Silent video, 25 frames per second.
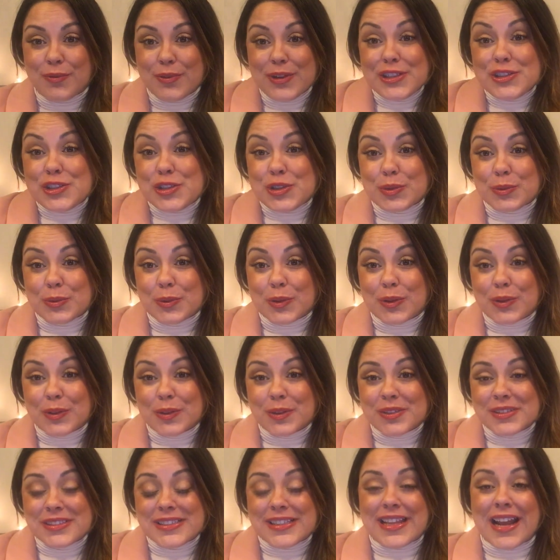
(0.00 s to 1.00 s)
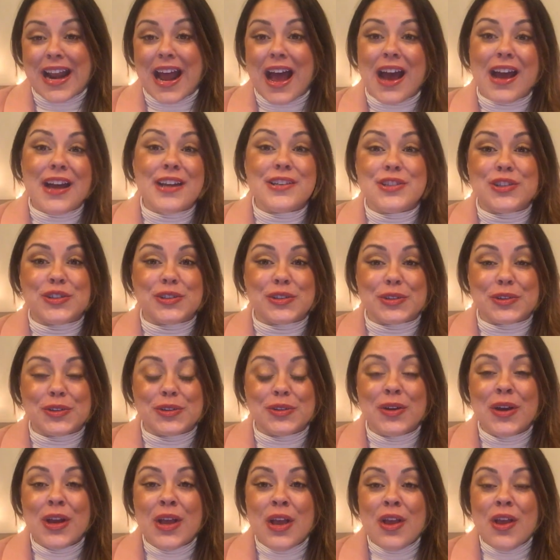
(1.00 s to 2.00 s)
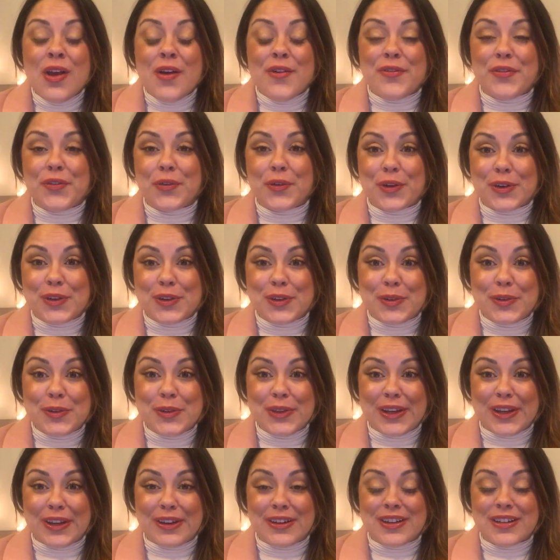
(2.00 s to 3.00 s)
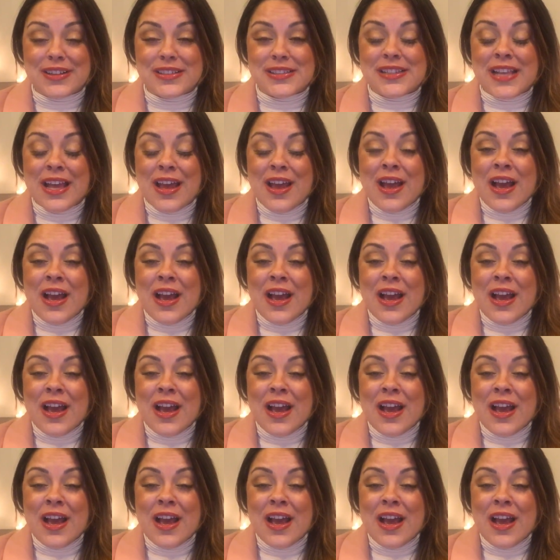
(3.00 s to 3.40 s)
rituals that I do for New Year's.